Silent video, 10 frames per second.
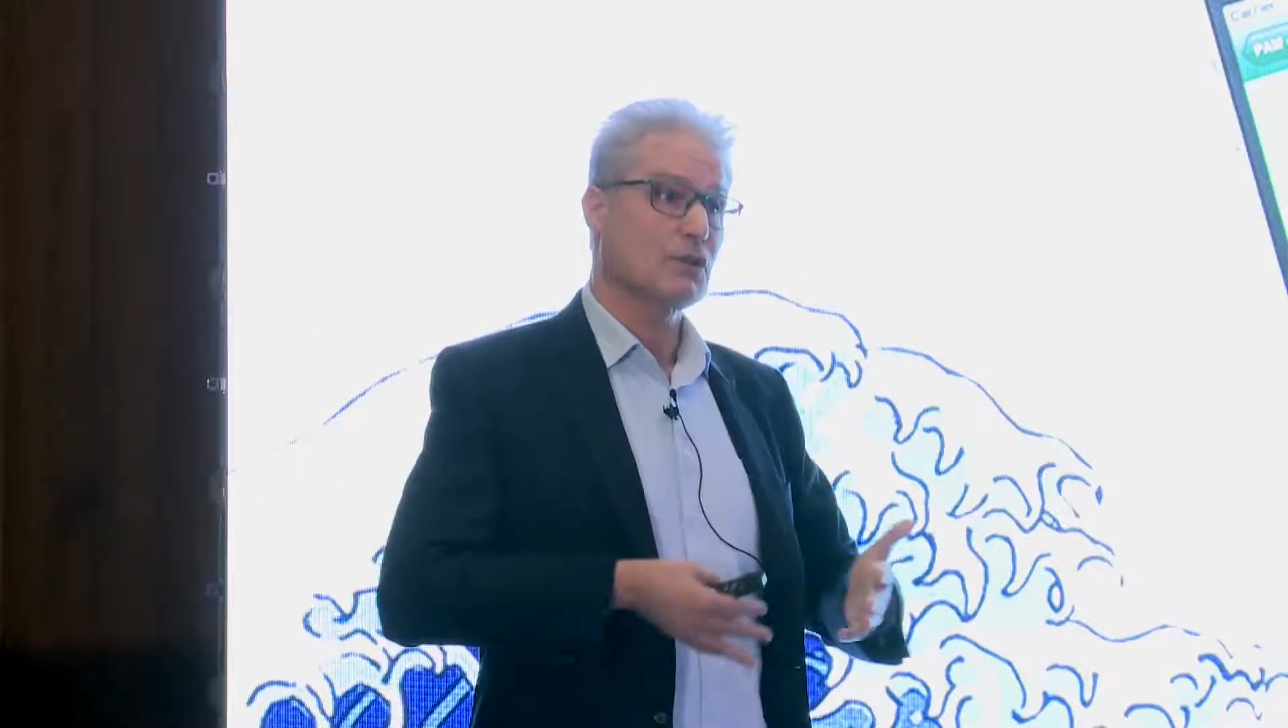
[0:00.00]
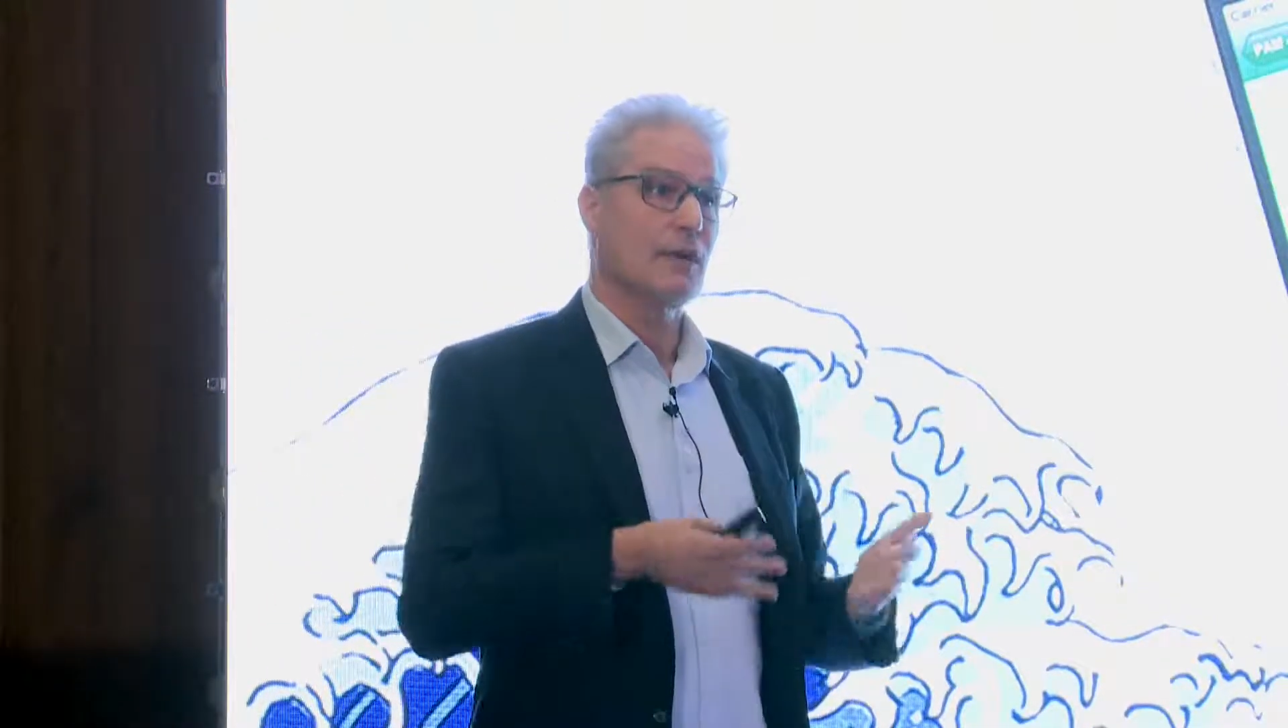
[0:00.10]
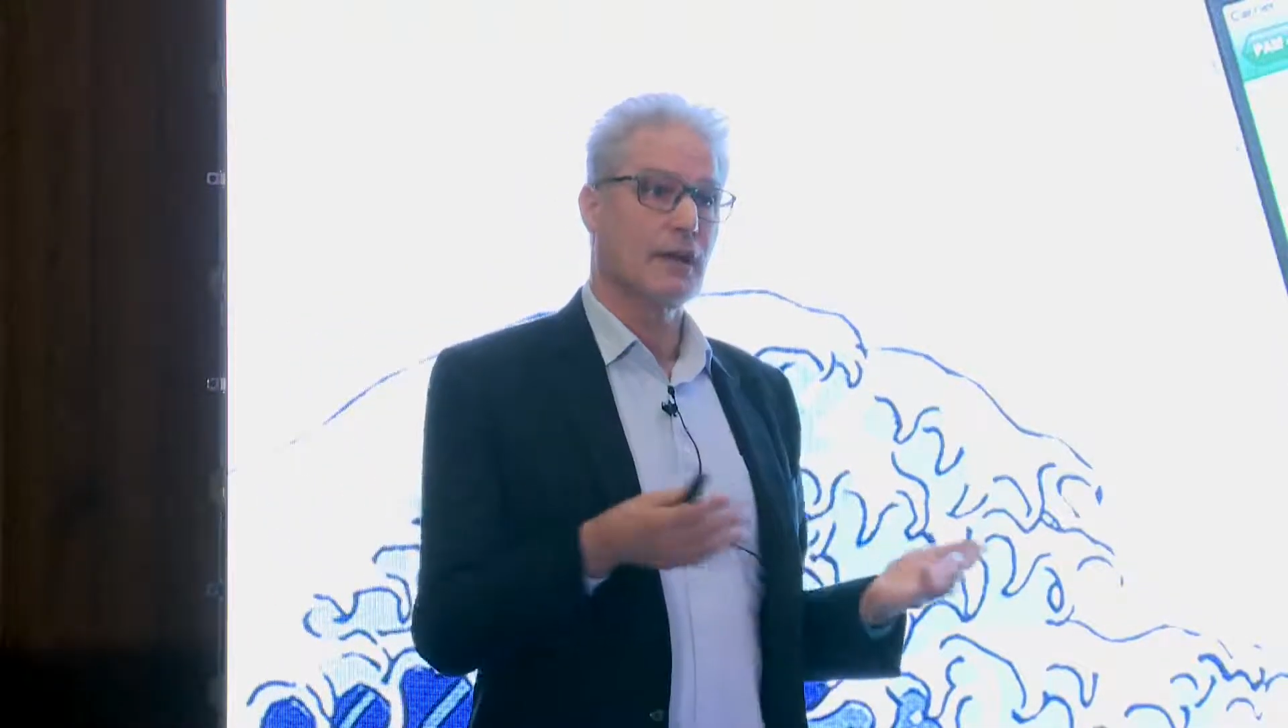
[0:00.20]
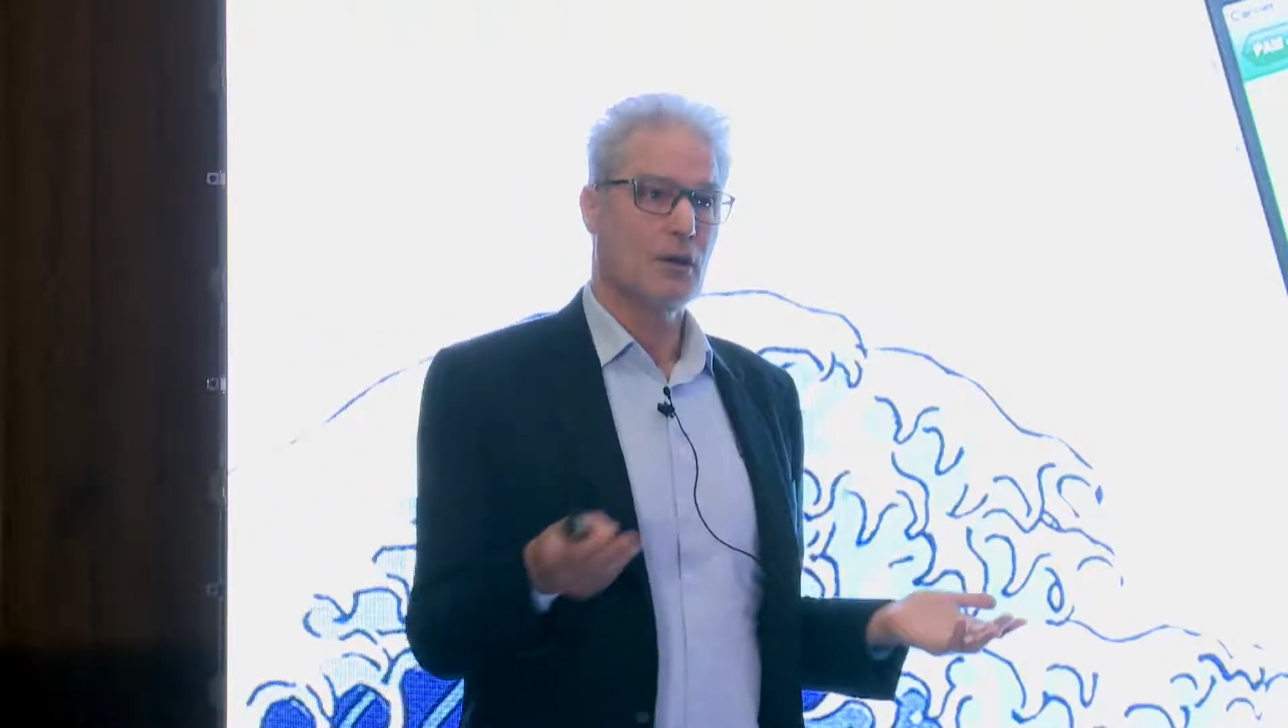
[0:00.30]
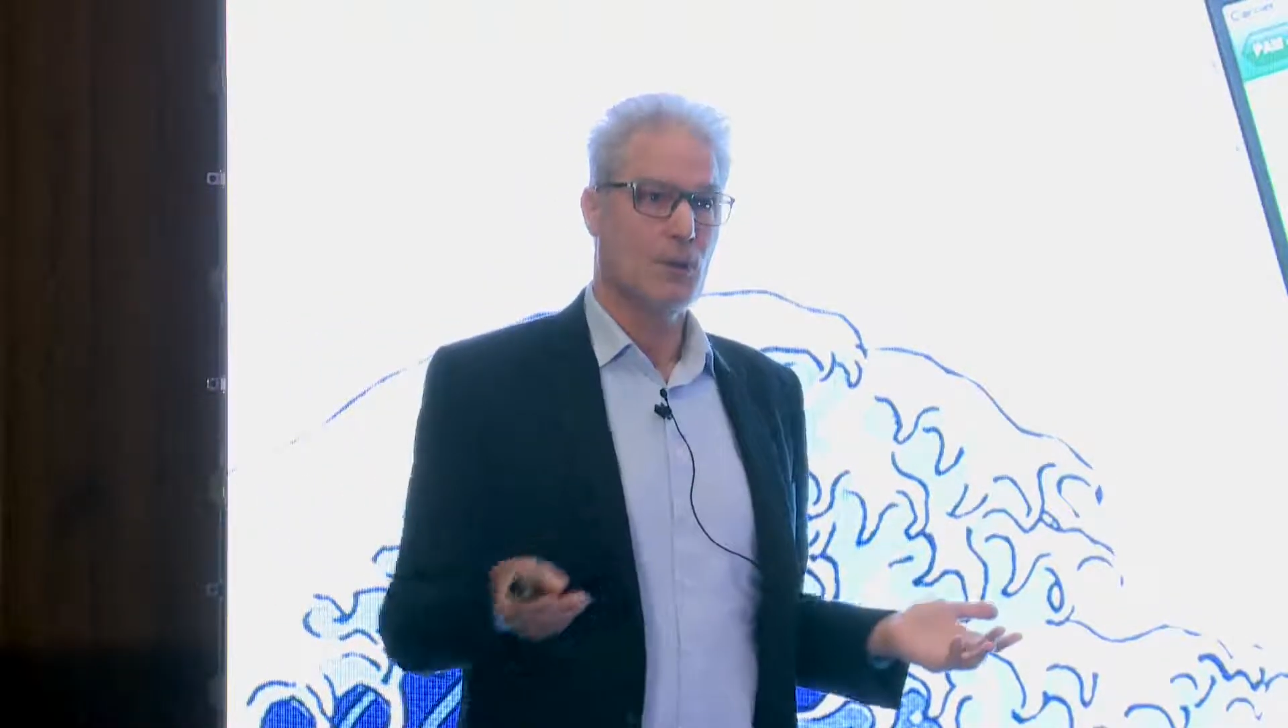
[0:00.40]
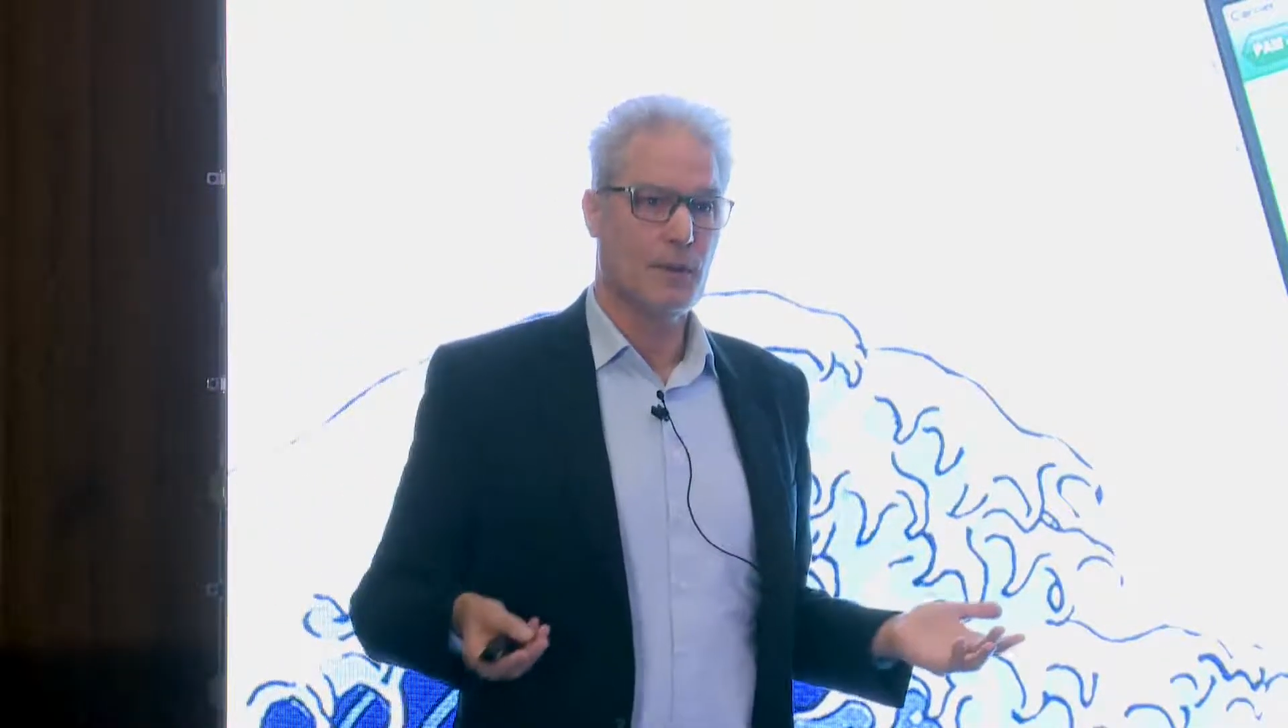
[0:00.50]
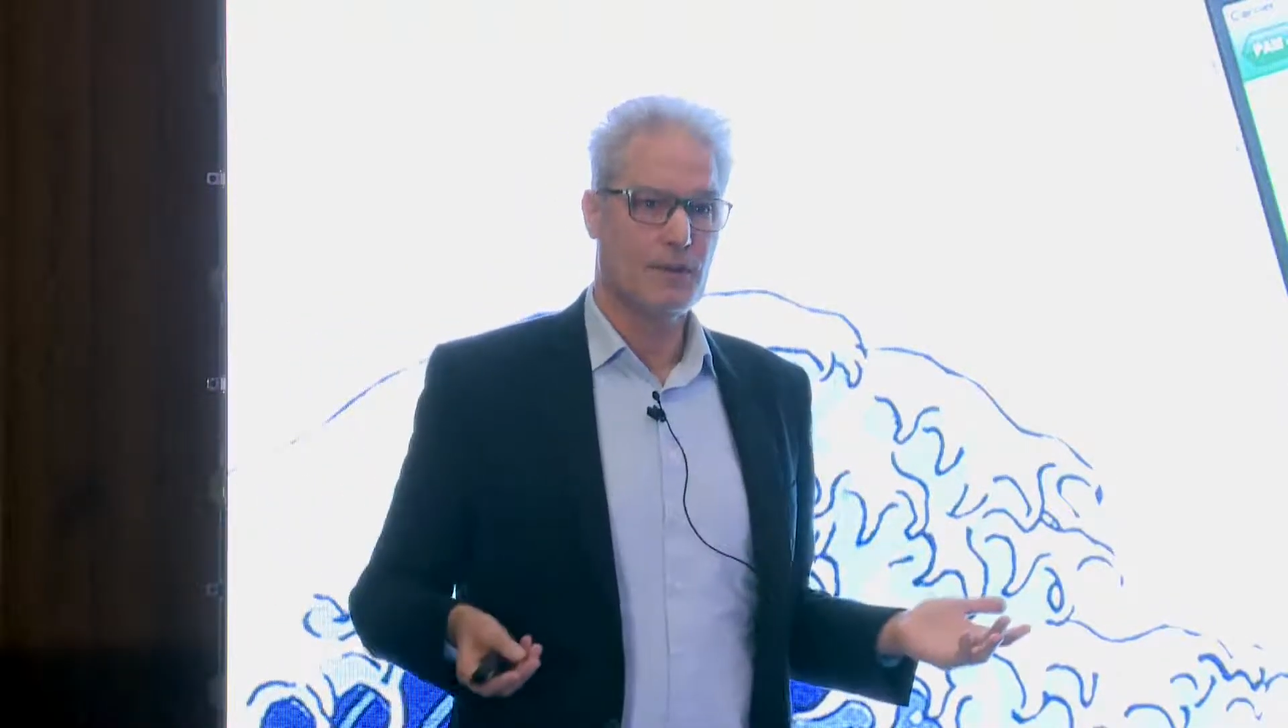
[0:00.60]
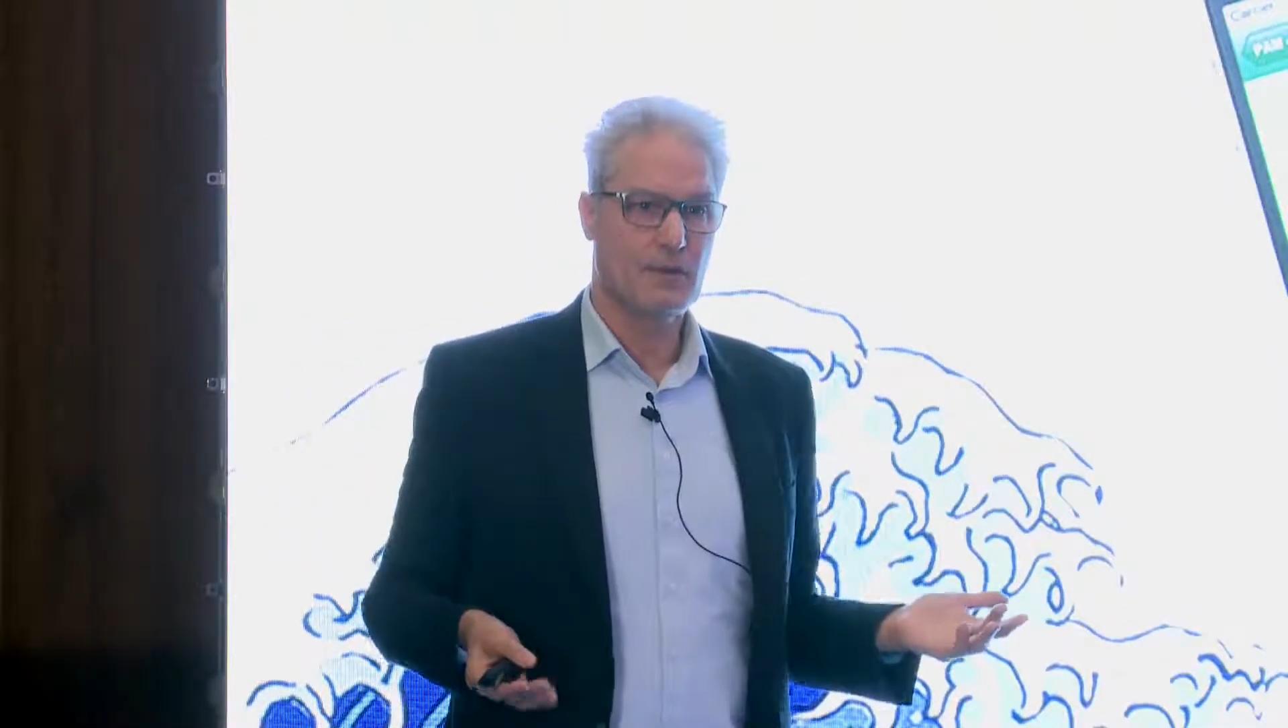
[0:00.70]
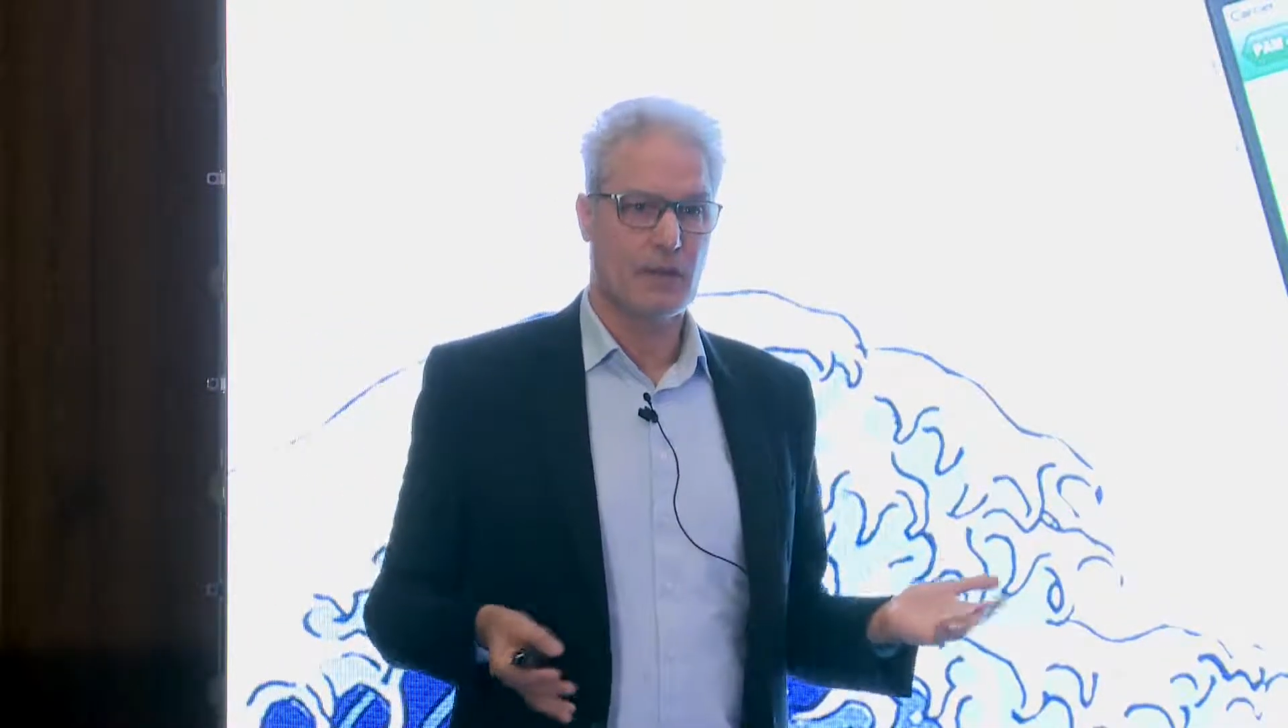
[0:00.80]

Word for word: quite open,